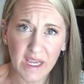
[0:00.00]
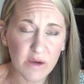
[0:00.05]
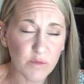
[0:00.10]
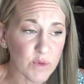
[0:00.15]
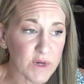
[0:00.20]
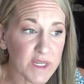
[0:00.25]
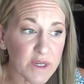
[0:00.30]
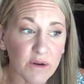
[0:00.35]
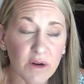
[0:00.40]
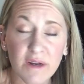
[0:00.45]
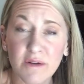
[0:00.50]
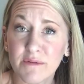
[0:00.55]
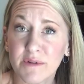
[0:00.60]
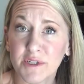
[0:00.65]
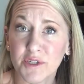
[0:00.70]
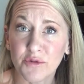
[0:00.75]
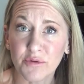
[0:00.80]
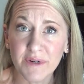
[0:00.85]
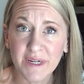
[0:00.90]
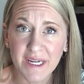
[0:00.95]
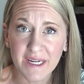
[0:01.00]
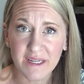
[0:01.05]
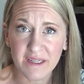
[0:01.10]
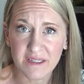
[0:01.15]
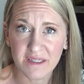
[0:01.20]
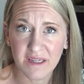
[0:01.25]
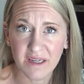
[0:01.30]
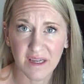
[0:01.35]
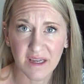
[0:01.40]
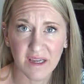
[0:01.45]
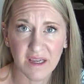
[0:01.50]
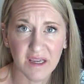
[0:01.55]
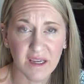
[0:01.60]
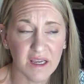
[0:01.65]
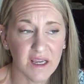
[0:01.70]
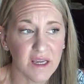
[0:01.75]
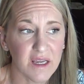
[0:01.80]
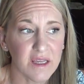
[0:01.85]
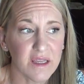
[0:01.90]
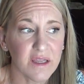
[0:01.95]
And when you're on retreat,
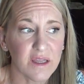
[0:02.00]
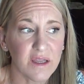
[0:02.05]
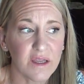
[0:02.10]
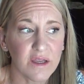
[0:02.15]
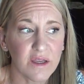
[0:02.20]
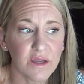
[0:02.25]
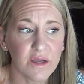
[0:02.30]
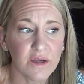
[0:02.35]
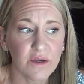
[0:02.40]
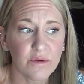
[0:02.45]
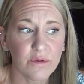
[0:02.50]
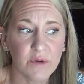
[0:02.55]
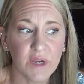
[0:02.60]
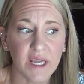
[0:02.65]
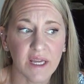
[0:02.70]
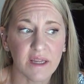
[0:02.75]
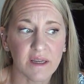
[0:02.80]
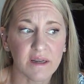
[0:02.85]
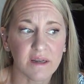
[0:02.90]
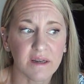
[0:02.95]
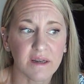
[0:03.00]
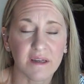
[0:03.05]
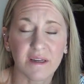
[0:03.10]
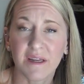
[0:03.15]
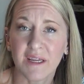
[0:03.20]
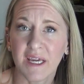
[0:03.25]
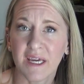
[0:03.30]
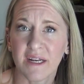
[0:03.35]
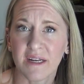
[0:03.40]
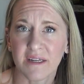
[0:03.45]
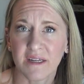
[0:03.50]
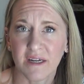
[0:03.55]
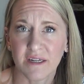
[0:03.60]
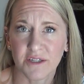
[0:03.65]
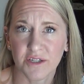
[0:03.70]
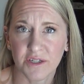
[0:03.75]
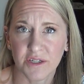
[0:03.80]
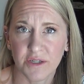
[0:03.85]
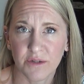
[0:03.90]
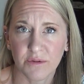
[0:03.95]
you can get in
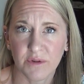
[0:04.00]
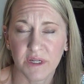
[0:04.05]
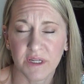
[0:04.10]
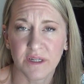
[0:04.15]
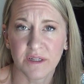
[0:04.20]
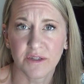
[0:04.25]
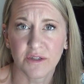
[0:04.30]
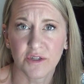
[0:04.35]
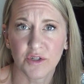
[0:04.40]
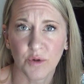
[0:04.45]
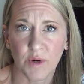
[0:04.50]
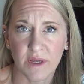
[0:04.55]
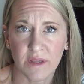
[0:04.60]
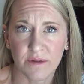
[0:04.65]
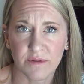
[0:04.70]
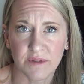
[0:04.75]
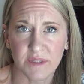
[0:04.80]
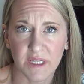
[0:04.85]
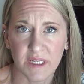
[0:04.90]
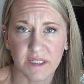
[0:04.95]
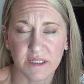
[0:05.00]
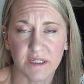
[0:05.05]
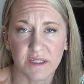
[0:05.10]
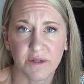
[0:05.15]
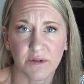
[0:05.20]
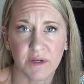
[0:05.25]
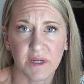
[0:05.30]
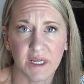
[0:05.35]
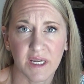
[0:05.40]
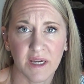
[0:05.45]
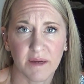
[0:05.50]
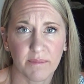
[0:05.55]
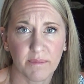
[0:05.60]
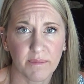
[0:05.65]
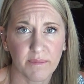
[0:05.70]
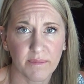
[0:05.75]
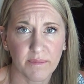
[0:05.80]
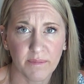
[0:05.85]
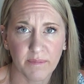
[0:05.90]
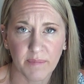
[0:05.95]
touch and you can enjoy those things and you can get
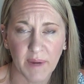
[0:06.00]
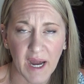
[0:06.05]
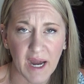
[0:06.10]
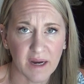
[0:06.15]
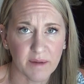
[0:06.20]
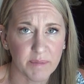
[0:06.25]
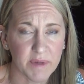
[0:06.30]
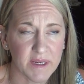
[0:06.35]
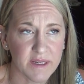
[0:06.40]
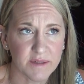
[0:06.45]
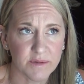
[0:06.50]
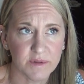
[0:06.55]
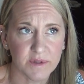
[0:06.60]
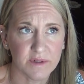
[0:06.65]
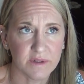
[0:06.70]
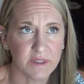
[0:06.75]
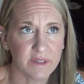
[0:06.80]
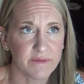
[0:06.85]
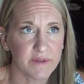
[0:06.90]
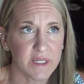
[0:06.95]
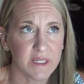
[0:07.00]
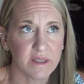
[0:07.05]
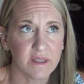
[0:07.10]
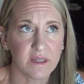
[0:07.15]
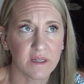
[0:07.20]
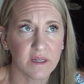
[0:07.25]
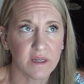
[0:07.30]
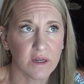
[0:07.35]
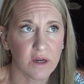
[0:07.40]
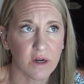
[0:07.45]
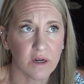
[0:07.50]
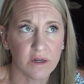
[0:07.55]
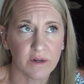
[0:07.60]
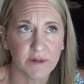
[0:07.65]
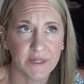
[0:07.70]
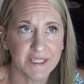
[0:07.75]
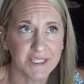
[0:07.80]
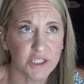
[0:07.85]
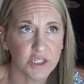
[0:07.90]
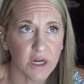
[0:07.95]
back, because when you're living in the
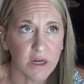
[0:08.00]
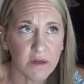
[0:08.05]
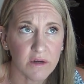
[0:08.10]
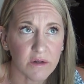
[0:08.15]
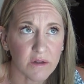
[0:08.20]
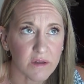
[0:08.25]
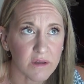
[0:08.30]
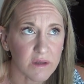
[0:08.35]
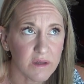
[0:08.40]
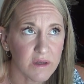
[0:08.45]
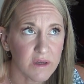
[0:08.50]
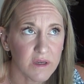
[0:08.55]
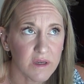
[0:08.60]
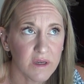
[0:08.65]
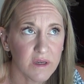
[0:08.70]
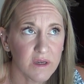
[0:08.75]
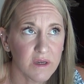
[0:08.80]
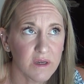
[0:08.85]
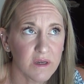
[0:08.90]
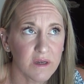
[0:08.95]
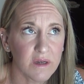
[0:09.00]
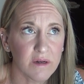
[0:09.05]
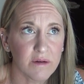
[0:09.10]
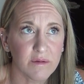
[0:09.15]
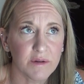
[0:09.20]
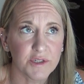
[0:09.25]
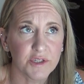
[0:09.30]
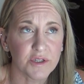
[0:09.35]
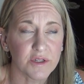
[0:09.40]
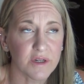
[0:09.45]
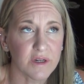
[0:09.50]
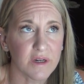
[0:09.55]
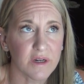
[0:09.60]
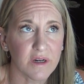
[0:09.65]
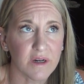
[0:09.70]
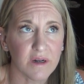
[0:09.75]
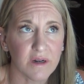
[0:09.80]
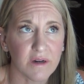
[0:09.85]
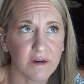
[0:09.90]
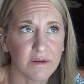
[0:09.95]
concrete jungle, which
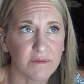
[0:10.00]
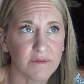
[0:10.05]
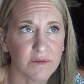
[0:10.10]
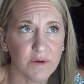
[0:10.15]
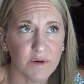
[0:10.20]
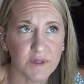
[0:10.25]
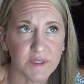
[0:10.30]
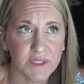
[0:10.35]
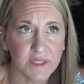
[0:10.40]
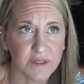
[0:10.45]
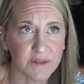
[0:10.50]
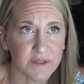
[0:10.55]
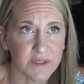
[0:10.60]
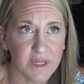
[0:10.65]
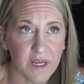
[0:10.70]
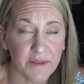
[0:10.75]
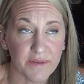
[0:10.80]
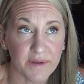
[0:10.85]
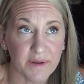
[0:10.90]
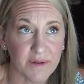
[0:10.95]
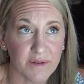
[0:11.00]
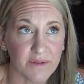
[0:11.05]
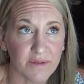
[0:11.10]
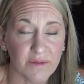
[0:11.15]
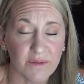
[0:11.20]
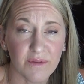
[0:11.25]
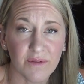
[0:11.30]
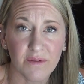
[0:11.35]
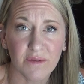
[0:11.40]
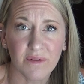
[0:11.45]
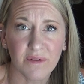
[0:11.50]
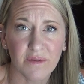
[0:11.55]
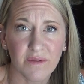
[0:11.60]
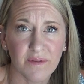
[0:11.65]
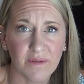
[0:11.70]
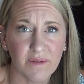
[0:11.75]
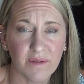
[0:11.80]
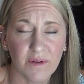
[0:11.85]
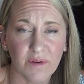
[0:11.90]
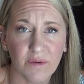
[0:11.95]
of course there's nothing
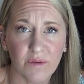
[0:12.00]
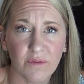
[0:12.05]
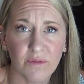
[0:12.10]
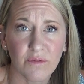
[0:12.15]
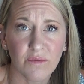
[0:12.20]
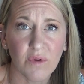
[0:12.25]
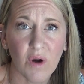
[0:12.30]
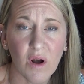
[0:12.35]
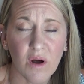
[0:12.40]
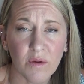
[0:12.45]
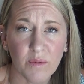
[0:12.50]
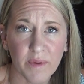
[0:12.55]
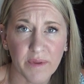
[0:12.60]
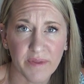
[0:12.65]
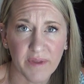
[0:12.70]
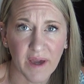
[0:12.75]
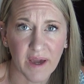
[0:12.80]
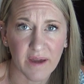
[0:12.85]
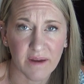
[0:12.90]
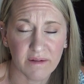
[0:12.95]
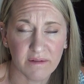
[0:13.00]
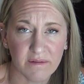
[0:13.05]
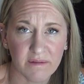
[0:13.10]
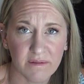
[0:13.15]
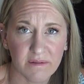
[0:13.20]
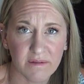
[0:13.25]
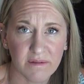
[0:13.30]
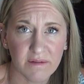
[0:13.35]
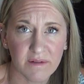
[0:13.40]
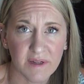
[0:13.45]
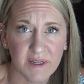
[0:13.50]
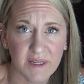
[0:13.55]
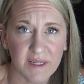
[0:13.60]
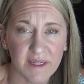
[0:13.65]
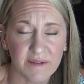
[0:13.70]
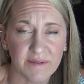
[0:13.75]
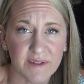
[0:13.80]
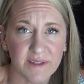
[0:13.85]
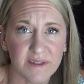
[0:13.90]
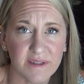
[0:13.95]
wrong with that
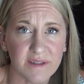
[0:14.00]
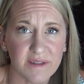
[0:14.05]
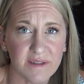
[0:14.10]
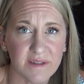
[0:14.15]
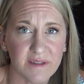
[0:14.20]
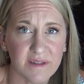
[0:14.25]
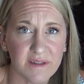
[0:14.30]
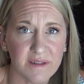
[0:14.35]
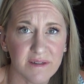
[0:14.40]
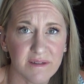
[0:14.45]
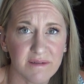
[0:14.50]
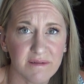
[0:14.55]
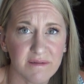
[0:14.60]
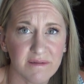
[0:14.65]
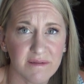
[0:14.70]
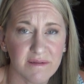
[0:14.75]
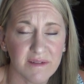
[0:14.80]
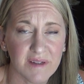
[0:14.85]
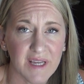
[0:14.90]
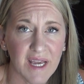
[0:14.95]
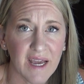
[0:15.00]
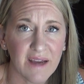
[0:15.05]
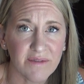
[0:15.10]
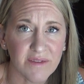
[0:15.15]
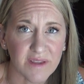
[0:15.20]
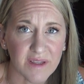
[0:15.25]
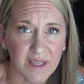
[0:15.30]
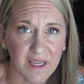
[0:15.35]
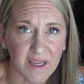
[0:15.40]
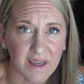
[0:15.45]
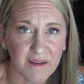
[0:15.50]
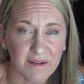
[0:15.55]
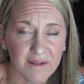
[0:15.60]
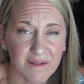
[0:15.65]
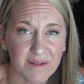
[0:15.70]
if it's heavenly.